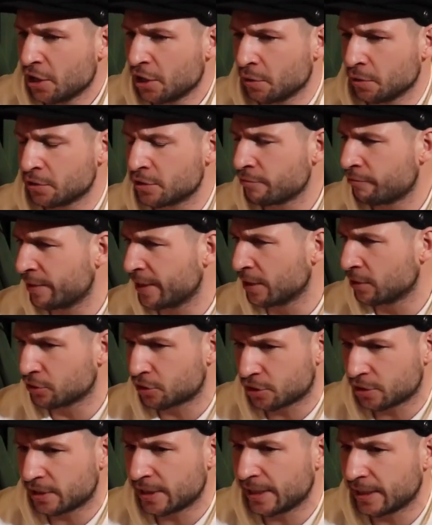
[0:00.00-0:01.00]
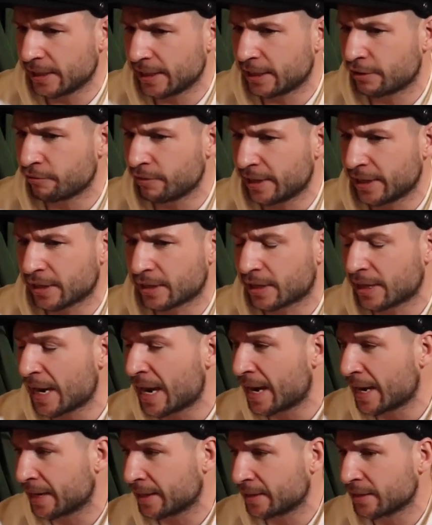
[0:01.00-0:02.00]
You know, he's a real steely, gritted
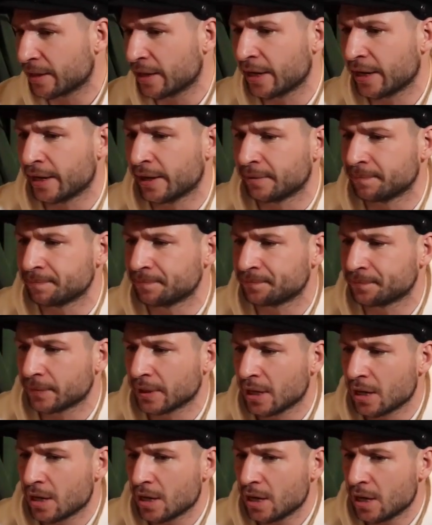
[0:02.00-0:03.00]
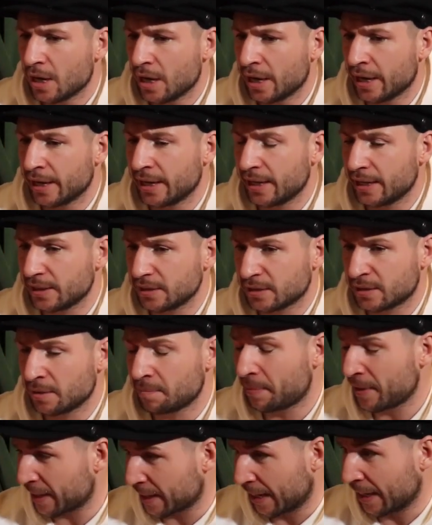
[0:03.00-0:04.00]
guy. Um, and it, it's a
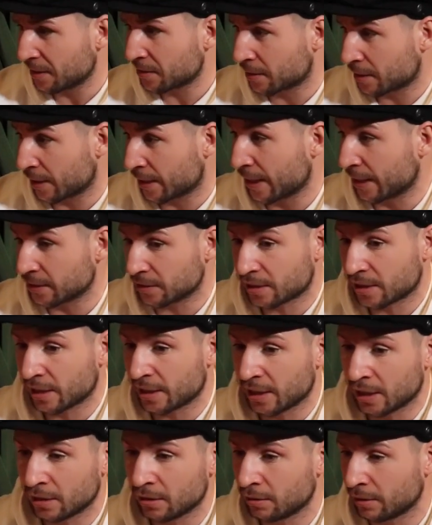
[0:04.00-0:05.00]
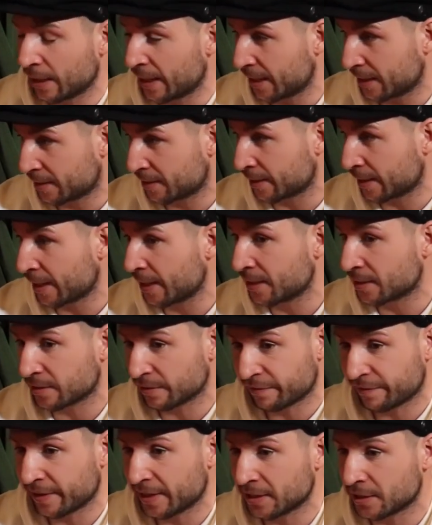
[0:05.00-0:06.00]
big ask against Canelo. Like you say, he's
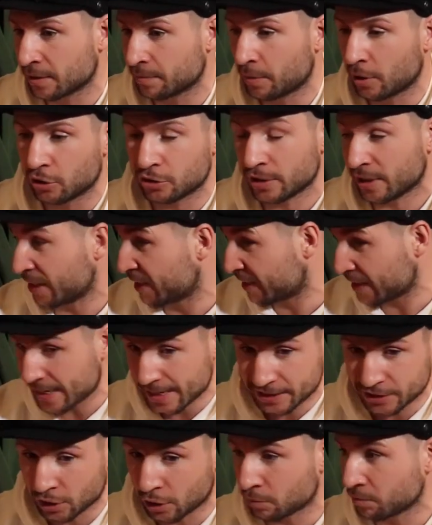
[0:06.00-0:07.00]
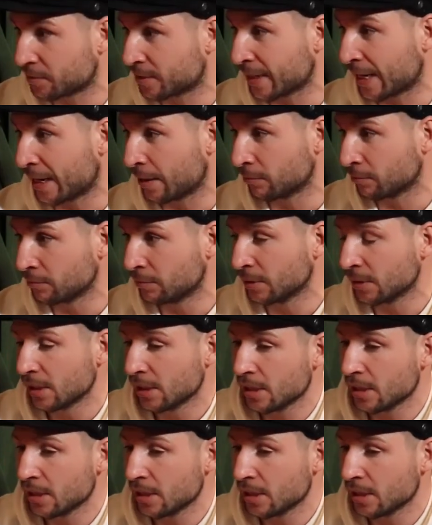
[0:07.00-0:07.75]
the face of boxing. He's in his hometown.